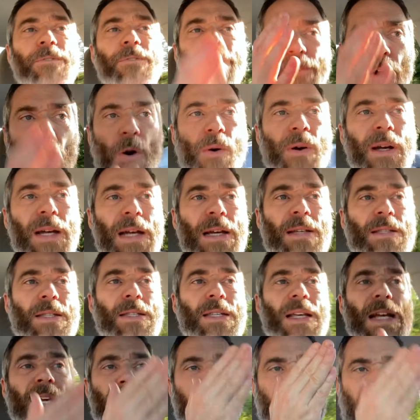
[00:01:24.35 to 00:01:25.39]
focus
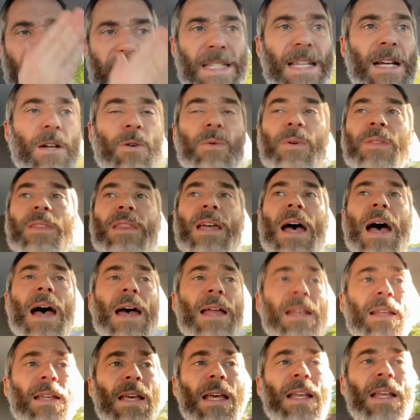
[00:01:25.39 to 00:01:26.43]
and stick with that
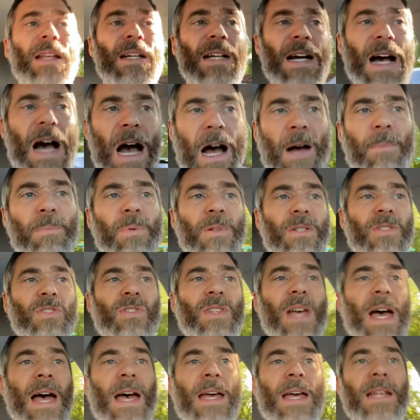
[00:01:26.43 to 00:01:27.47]
and accomplish
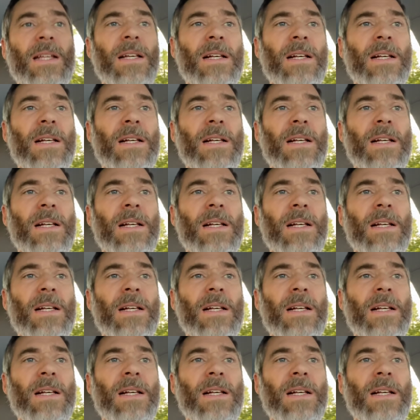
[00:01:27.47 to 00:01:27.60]
that